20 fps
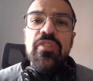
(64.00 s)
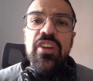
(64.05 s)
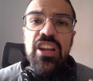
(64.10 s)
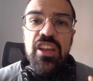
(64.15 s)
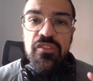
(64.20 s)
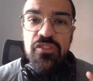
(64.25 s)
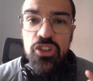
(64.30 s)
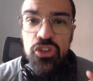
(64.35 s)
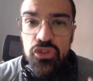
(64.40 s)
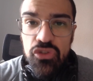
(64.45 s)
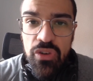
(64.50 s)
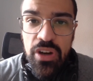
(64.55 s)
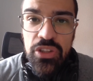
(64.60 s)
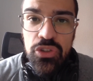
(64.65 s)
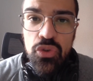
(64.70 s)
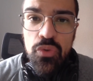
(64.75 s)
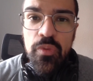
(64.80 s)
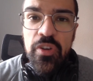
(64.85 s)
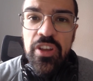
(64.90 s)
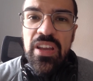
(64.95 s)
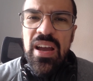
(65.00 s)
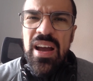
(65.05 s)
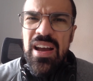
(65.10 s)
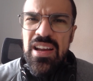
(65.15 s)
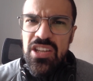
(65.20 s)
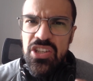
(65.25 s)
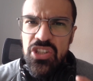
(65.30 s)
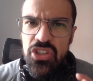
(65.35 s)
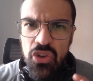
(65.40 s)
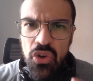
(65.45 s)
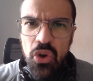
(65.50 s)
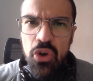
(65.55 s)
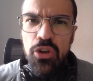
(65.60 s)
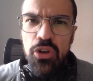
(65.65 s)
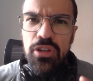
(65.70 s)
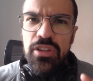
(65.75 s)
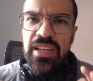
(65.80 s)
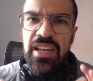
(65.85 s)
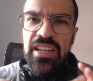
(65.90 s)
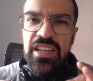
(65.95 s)
if you try to be as
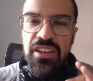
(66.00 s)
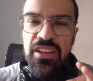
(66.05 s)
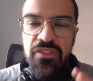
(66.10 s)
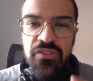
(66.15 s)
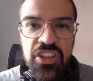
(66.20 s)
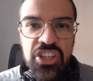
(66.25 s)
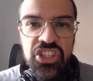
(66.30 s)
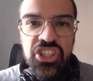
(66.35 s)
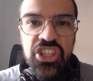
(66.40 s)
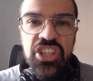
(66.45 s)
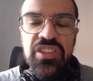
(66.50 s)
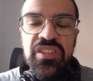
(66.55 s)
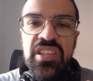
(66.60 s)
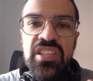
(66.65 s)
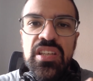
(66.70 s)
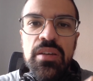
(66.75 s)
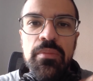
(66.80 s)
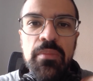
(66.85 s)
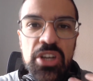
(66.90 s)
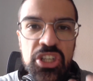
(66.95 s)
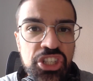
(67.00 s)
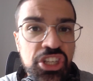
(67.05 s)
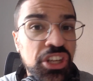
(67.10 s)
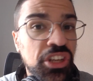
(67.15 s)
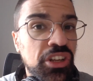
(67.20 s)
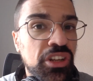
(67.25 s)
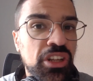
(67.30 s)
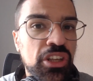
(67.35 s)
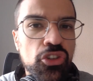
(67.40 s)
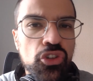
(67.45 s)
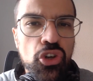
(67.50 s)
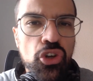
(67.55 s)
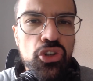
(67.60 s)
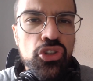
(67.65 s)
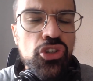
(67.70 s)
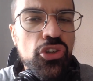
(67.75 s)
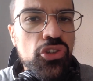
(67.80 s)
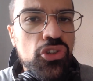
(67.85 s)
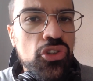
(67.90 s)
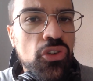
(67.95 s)
cold and efficient as a machine in your
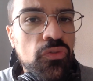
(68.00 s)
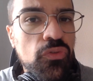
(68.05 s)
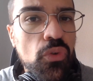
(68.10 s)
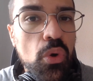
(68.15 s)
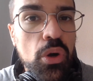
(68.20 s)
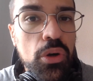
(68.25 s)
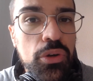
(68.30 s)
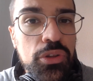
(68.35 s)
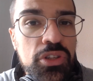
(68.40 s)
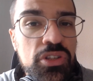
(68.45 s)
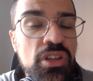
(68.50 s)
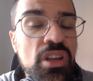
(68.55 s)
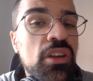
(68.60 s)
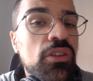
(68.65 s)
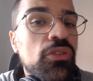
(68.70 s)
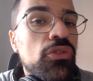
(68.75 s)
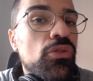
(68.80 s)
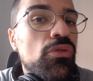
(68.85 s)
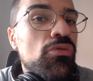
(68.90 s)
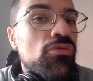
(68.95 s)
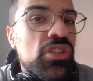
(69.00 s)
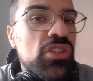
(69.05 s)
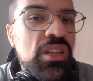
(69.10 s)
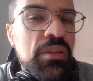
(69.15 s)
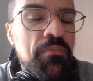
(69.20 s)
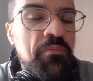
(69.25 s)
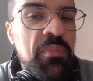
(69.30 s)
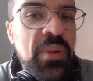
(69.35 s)
choice of words, you simply